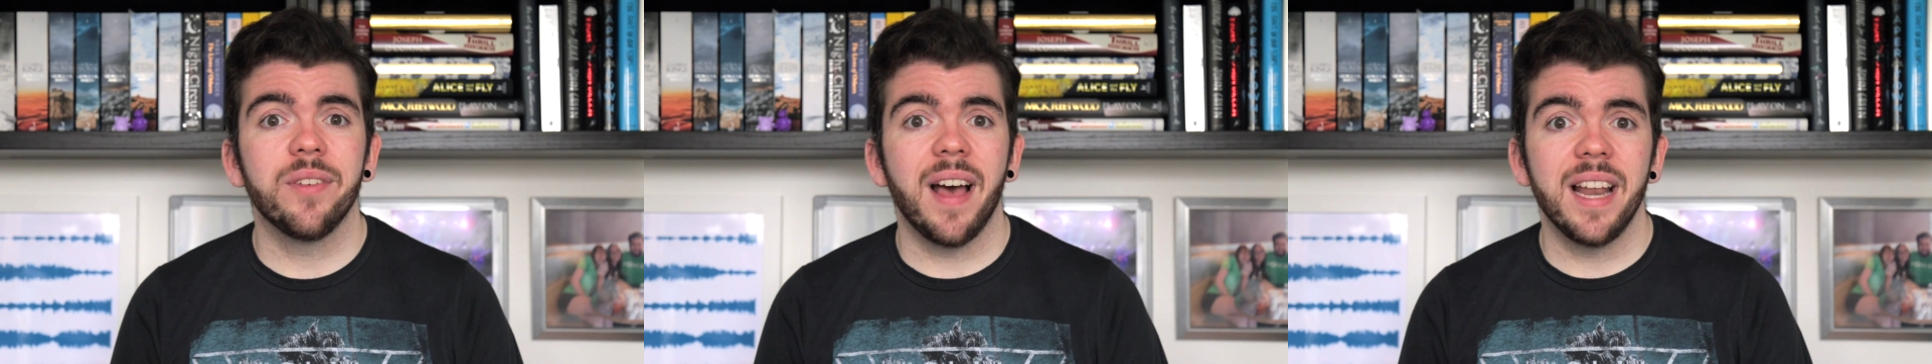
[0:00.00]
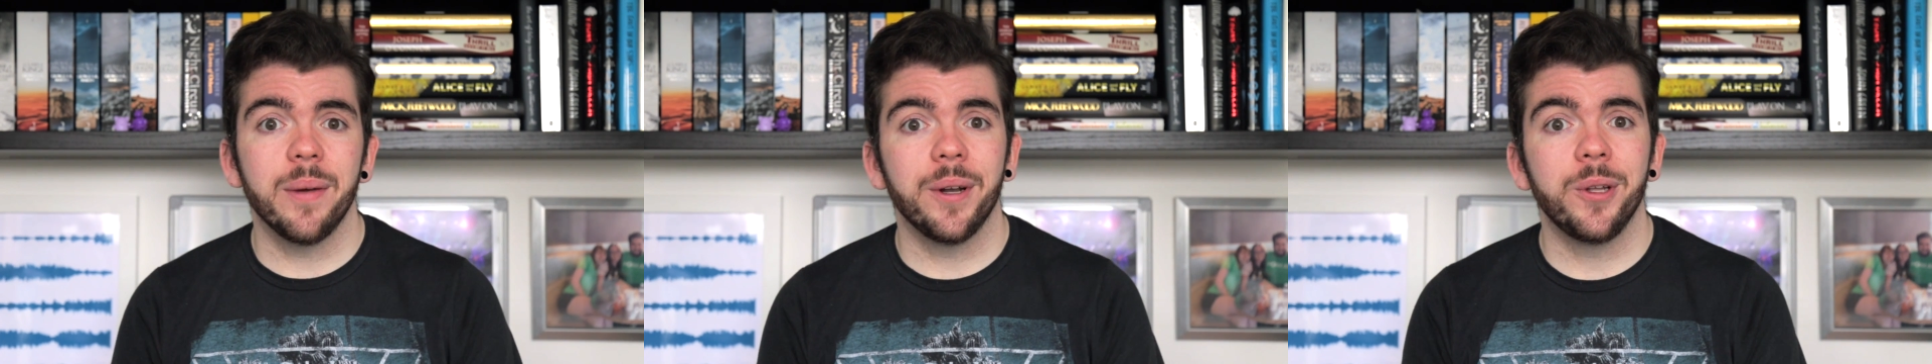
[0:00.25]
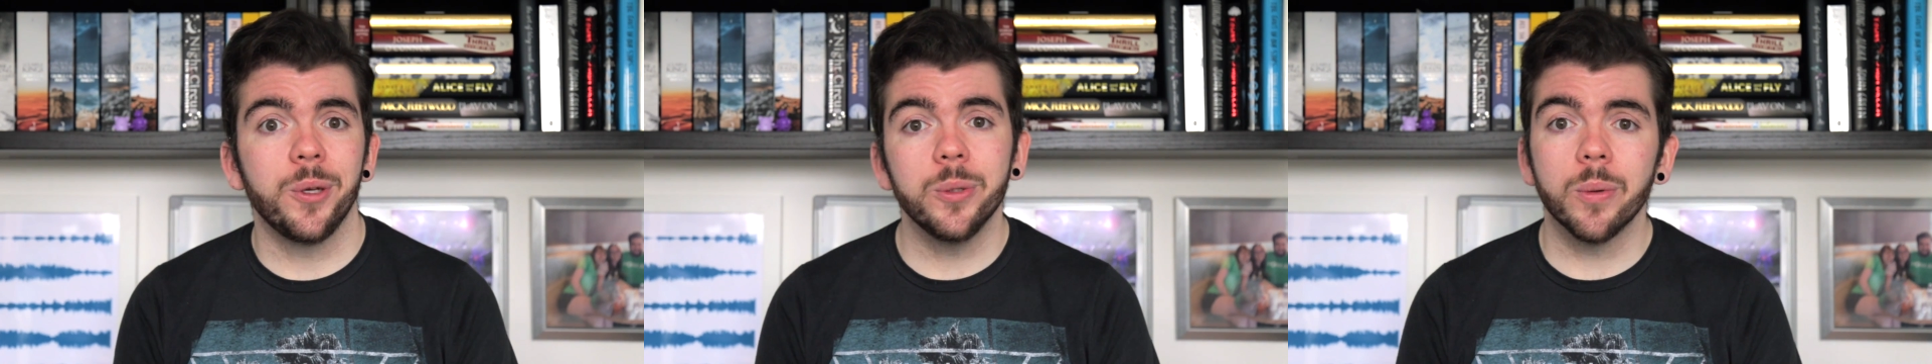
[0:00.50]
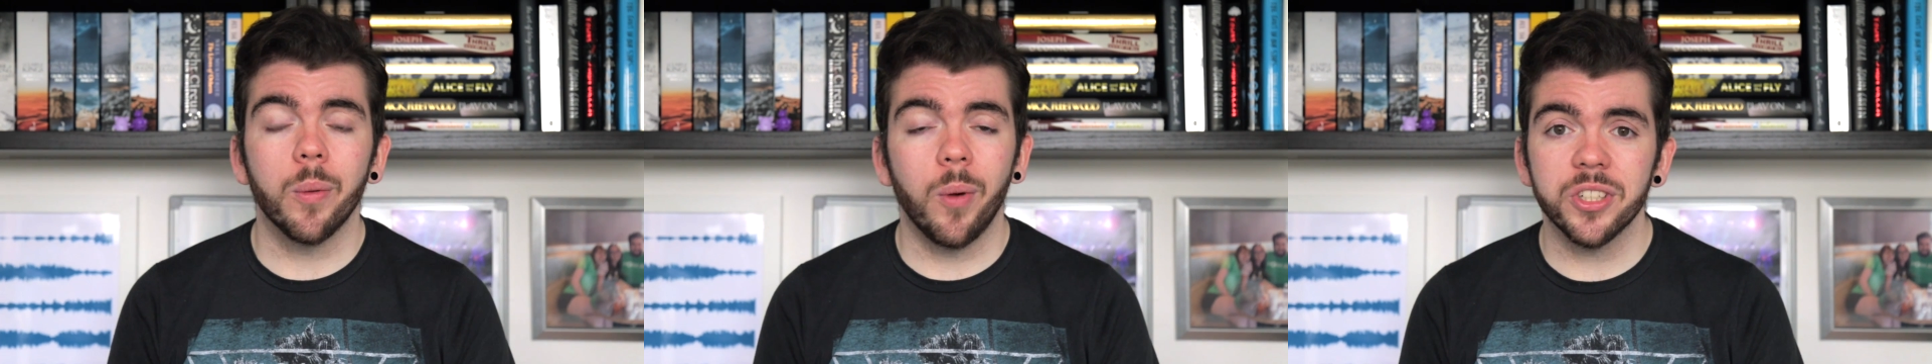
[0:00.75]
for anyone
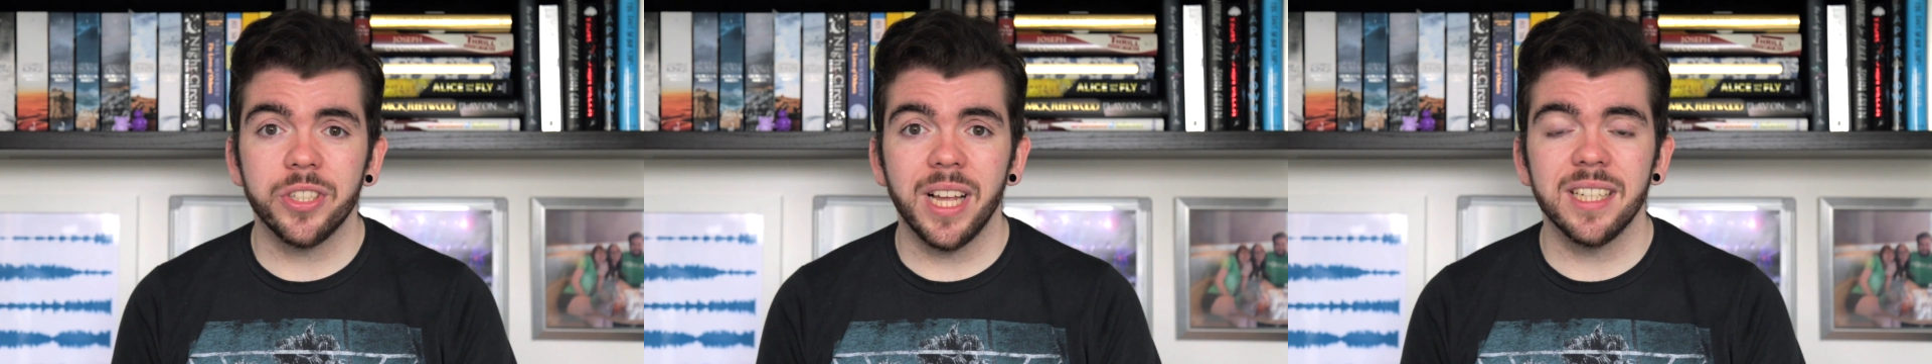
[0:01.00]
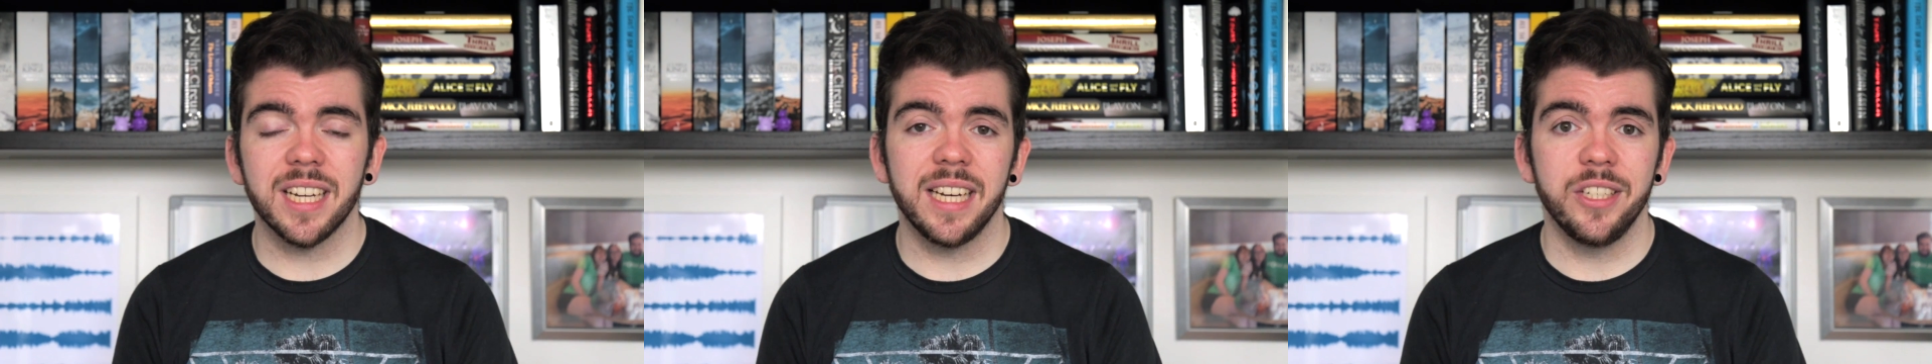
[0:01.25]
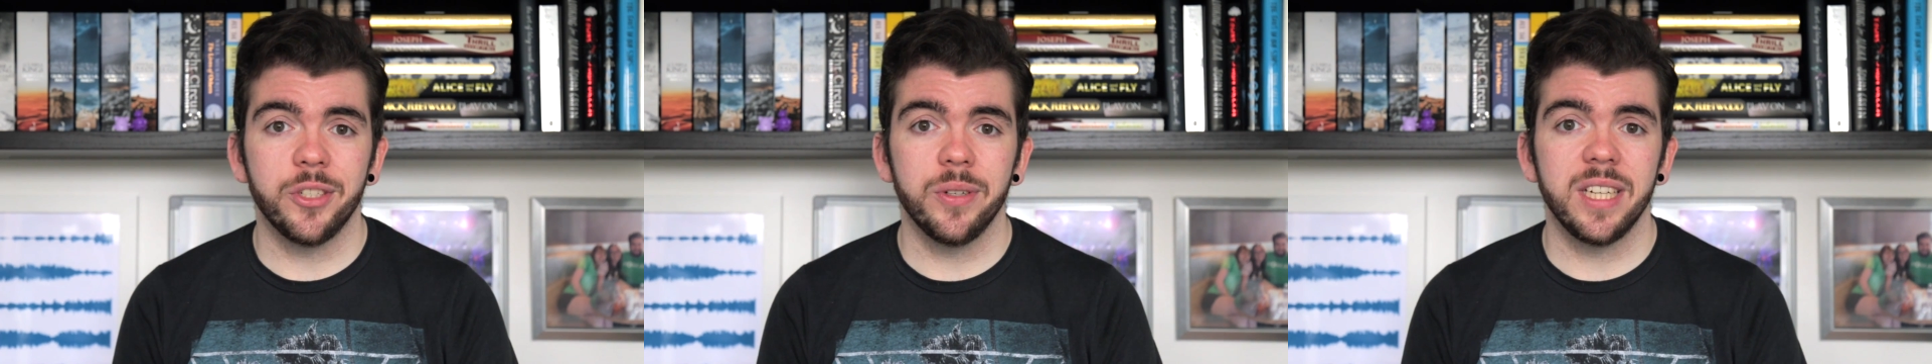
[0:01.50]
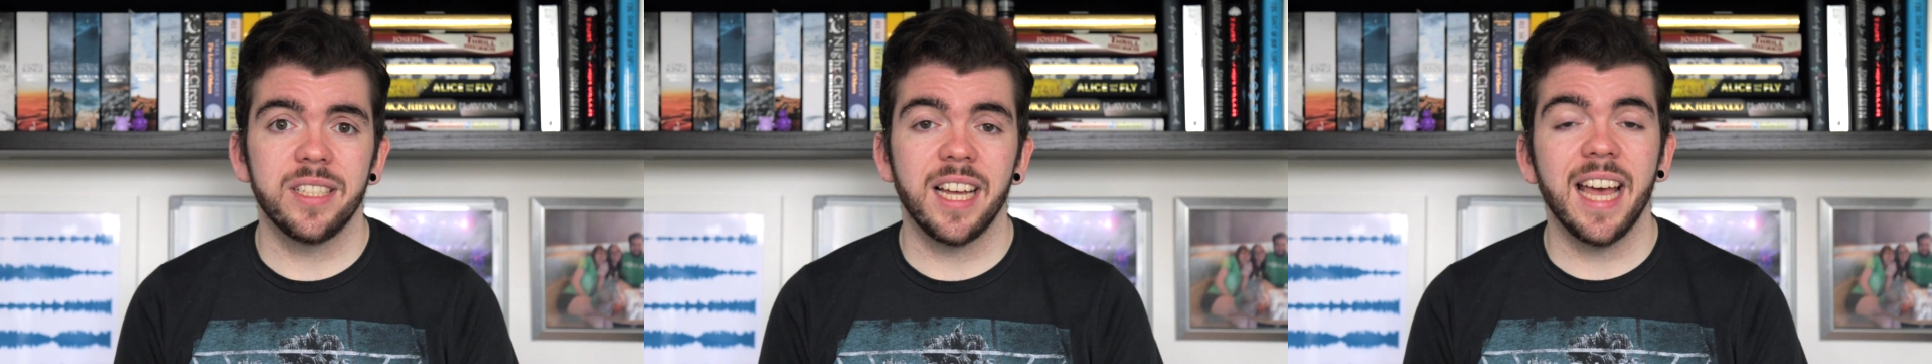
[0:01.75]
who watched that and enjoyed it.